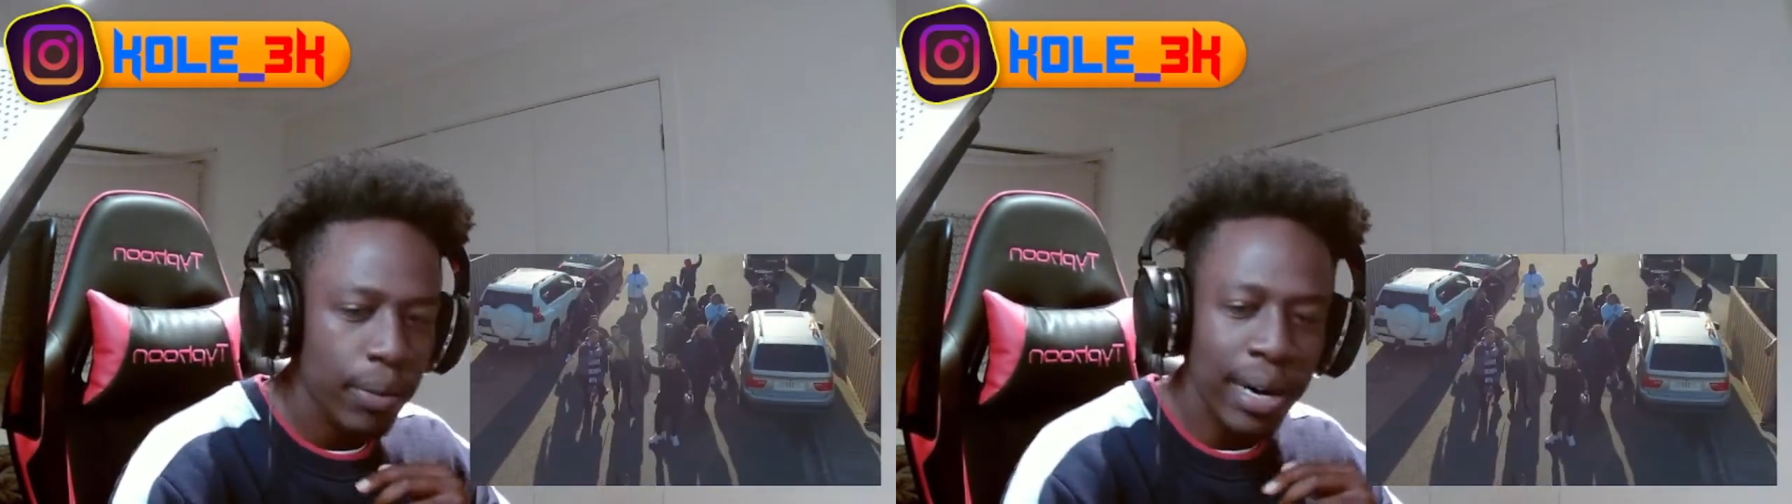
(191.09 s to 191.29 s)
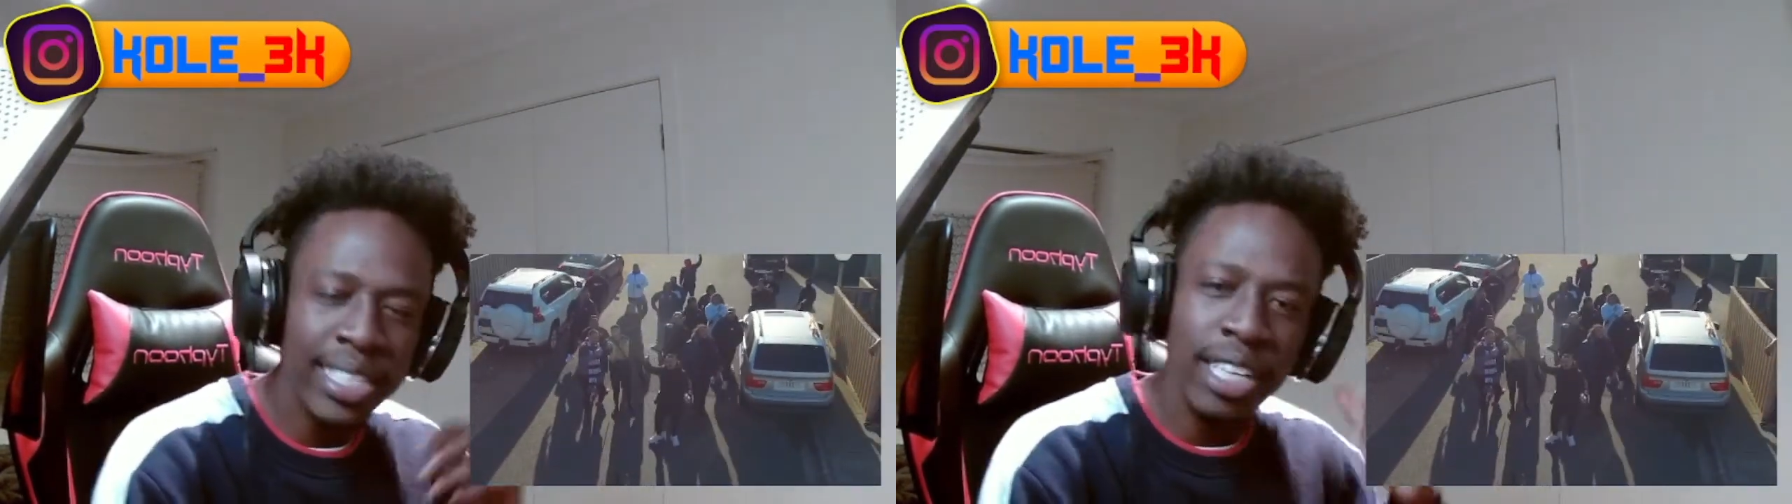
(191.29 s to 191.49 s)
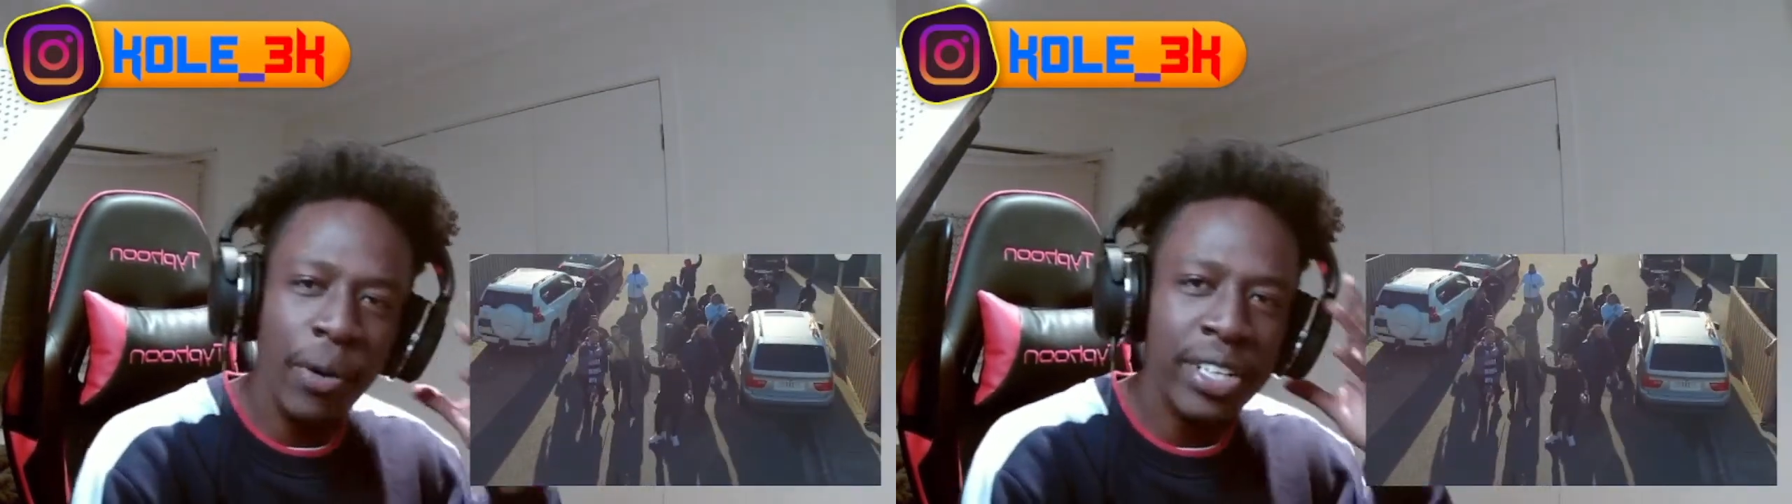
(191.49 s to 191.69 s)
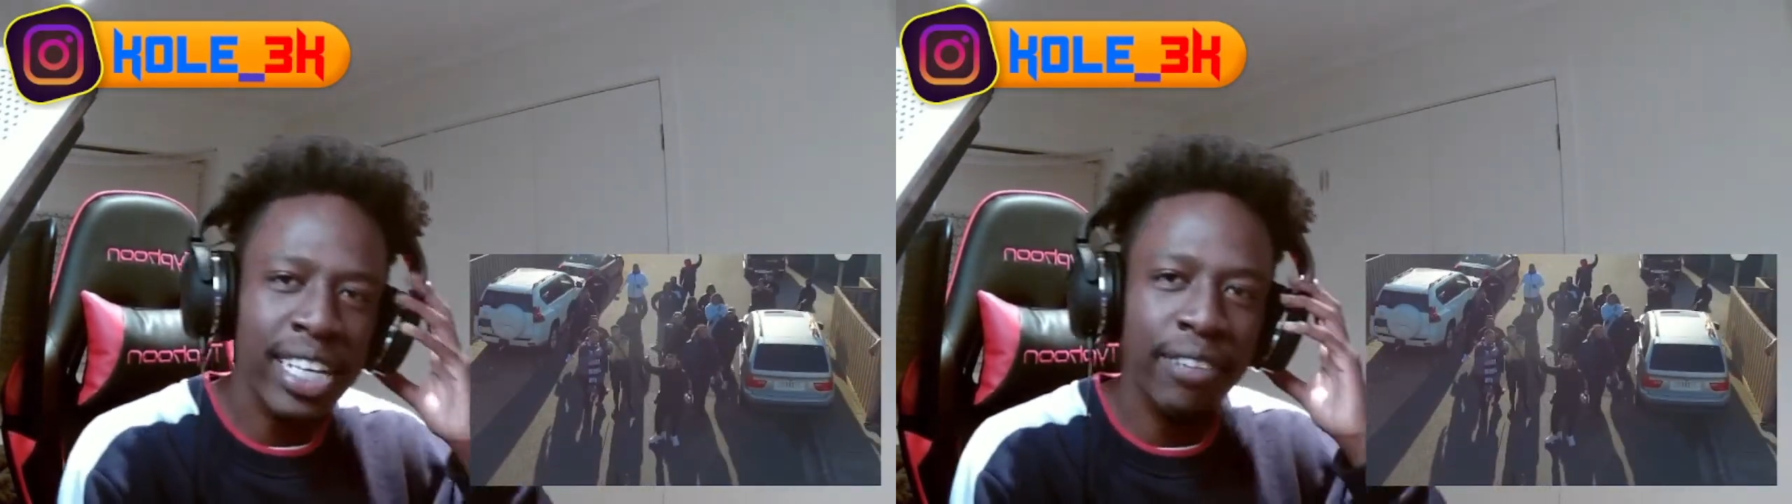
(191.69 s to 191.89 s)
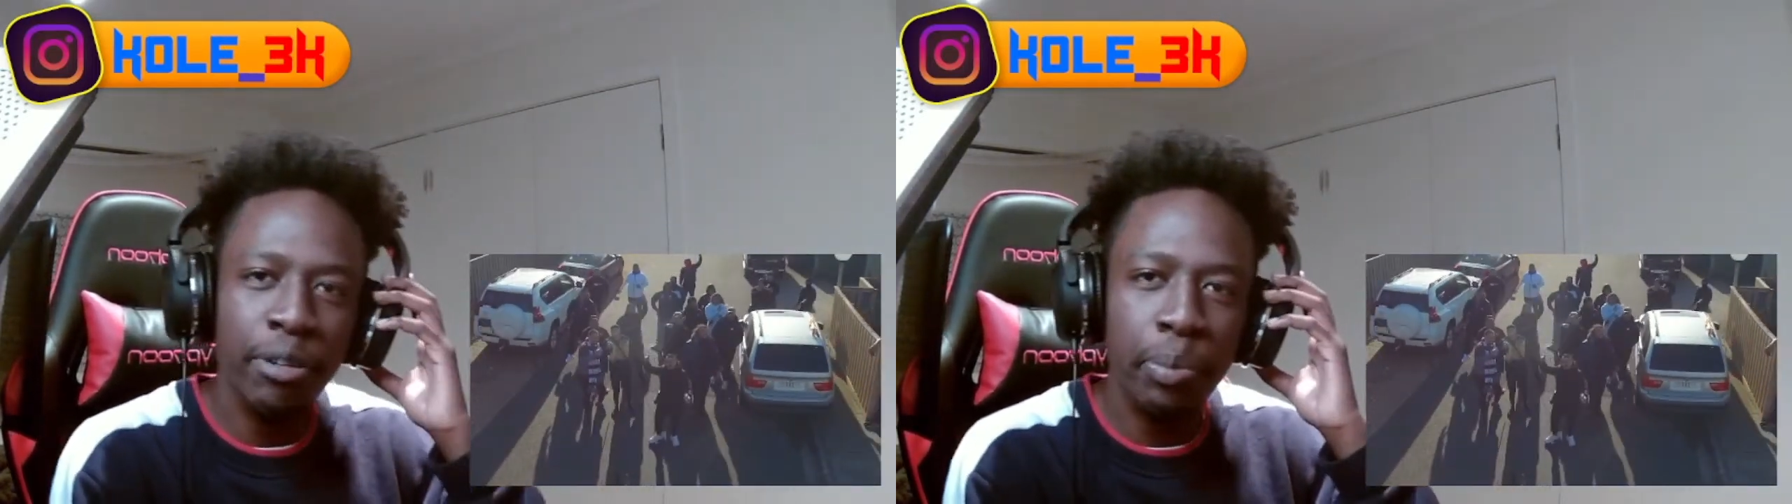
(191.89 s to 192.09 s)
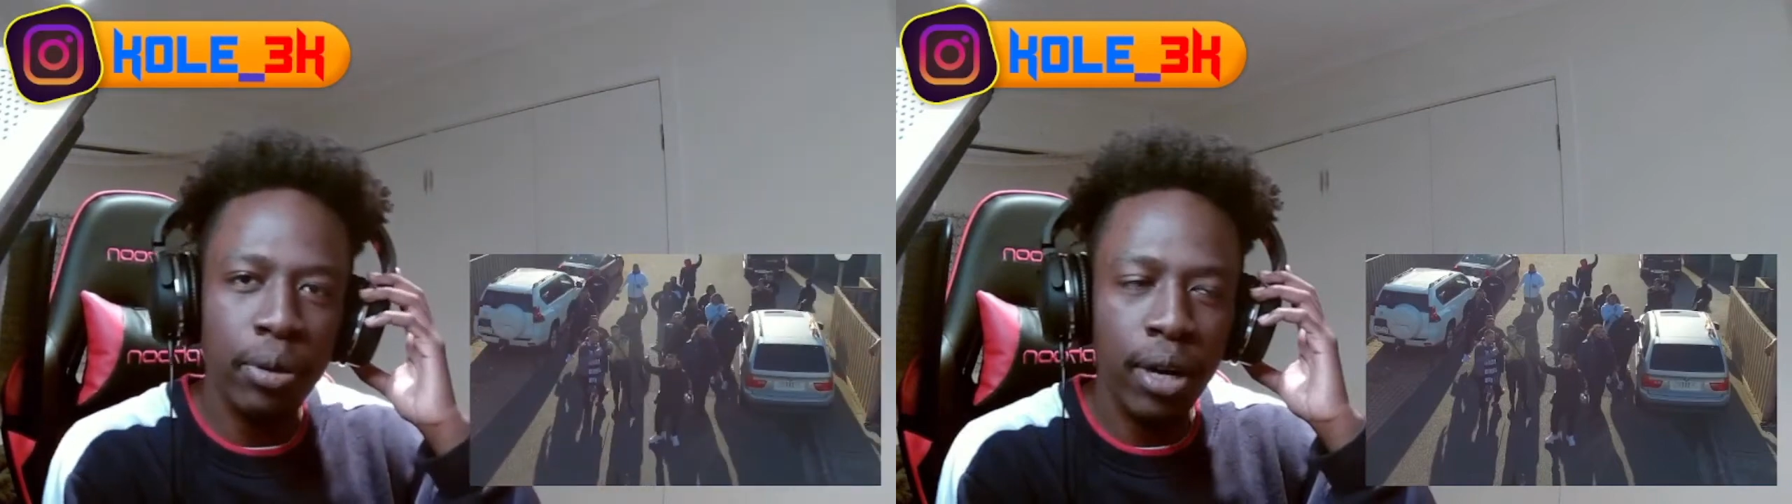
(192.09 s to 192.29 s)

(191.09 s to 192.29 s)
Why is it always like a few